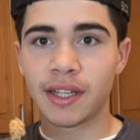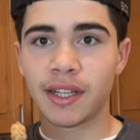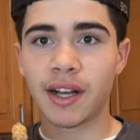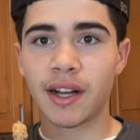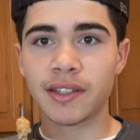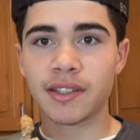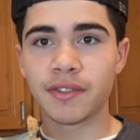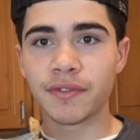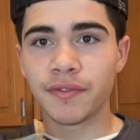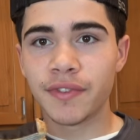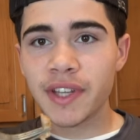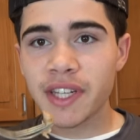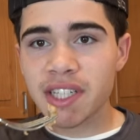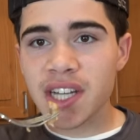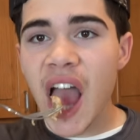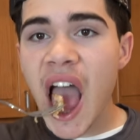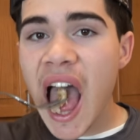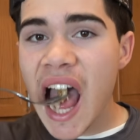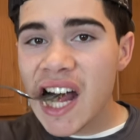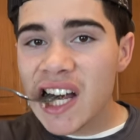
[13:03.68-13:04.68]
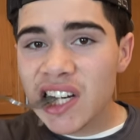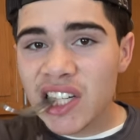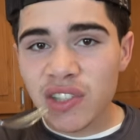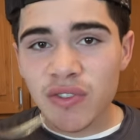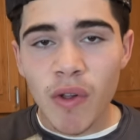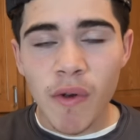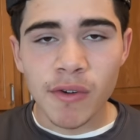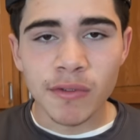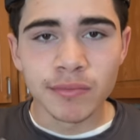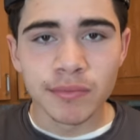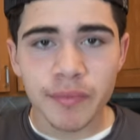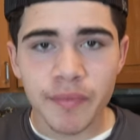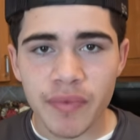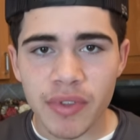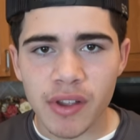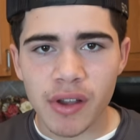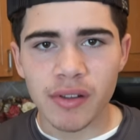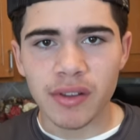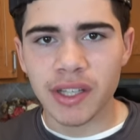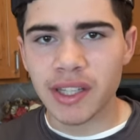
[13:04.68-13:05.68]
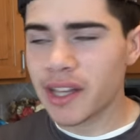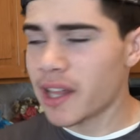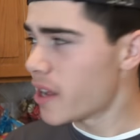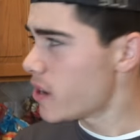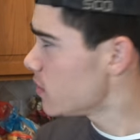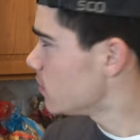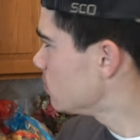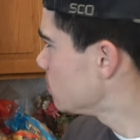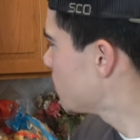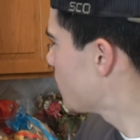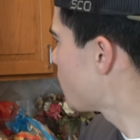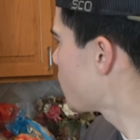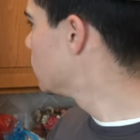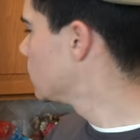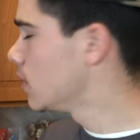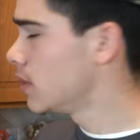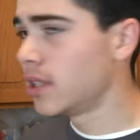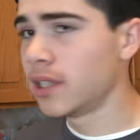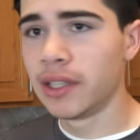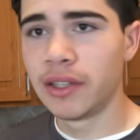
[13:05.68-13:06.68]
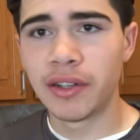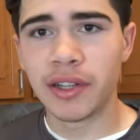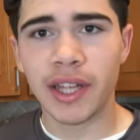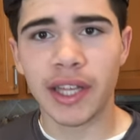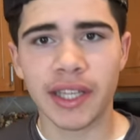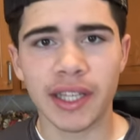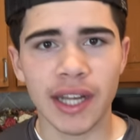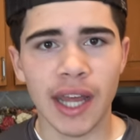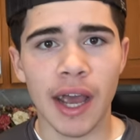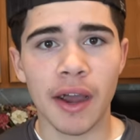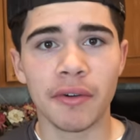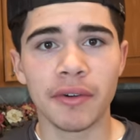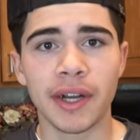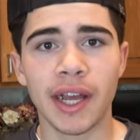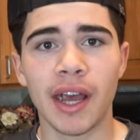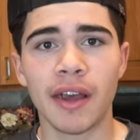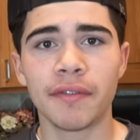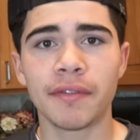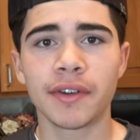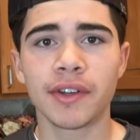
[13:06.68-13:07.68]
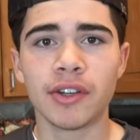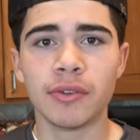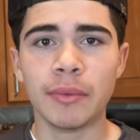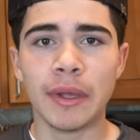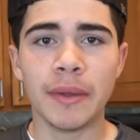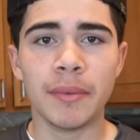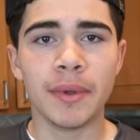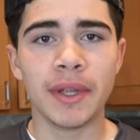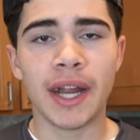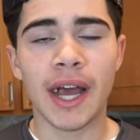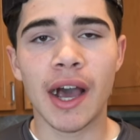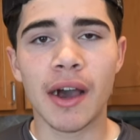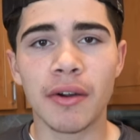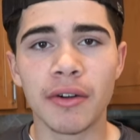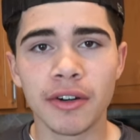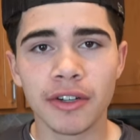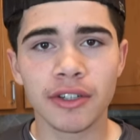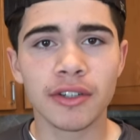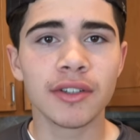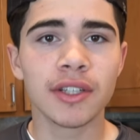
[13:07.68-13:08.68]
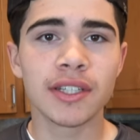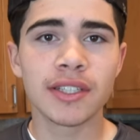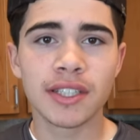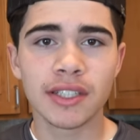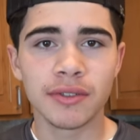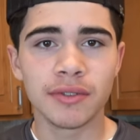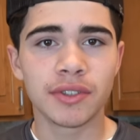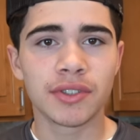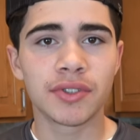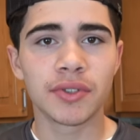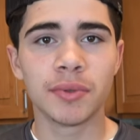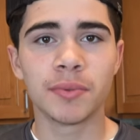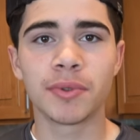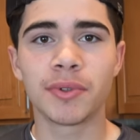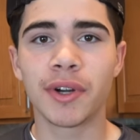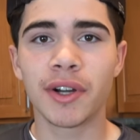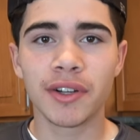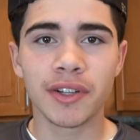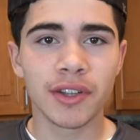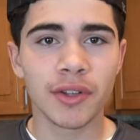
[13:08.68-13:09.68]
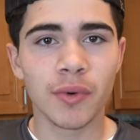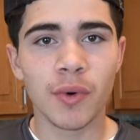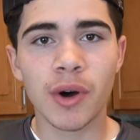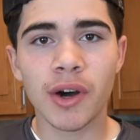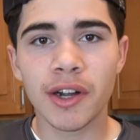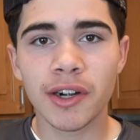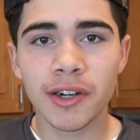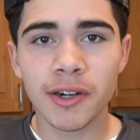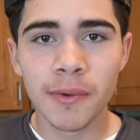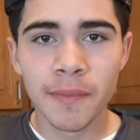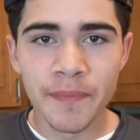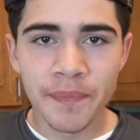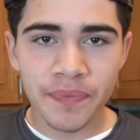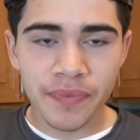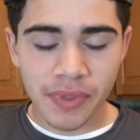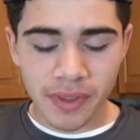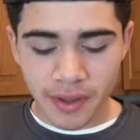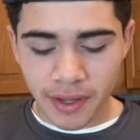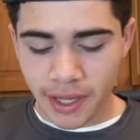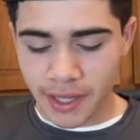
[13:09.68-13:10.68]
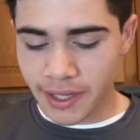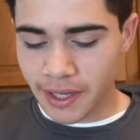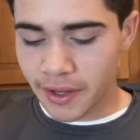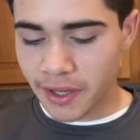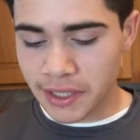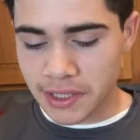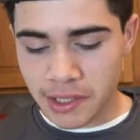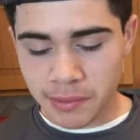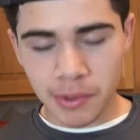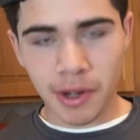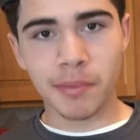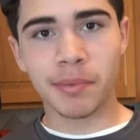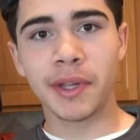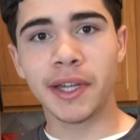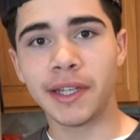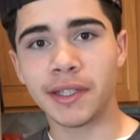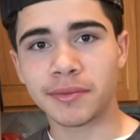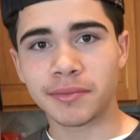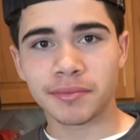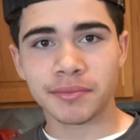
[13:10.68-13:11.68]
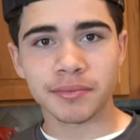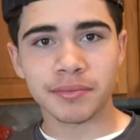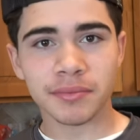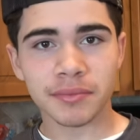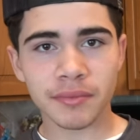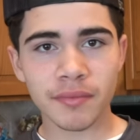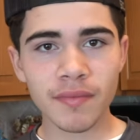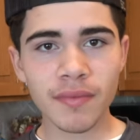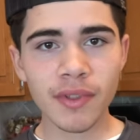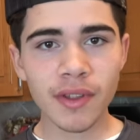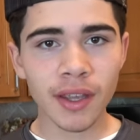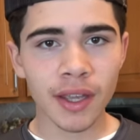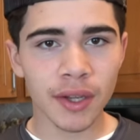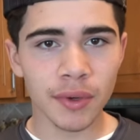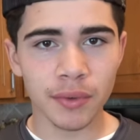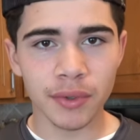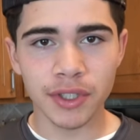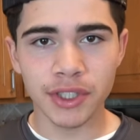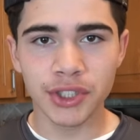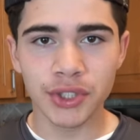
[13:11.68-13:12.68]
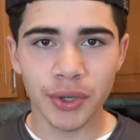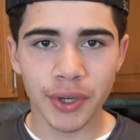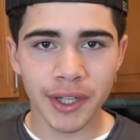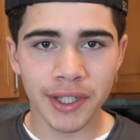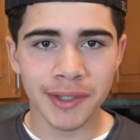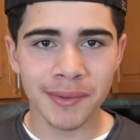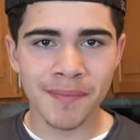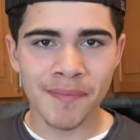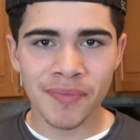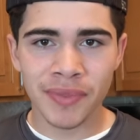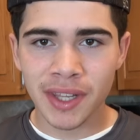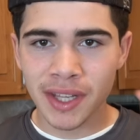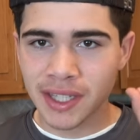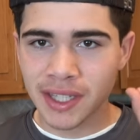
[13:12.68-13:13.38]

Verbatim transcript: caught some fish. Only like literally like an hour and a half ago, maybe an hour ago, this thing was swimming around in the water. And now he's on my plate. And we're enjoying him.